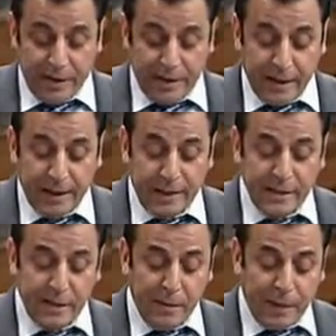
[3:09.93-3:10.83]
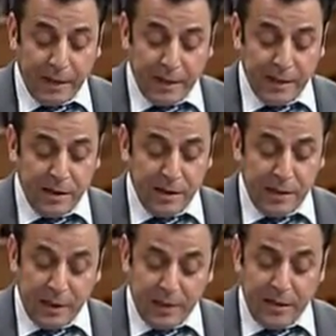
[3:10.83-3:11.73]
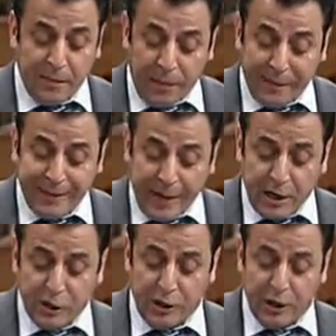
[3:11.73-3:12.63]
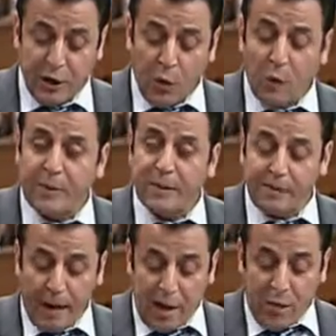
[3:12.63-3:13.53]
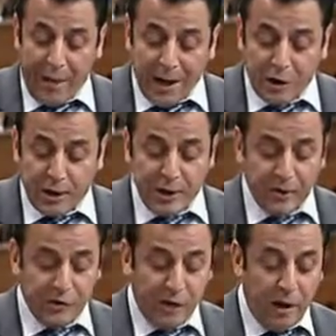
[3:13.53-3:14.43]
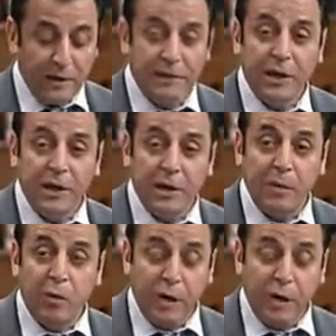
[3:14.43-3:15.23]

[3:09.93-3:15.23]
that its implementation would somehow magically result in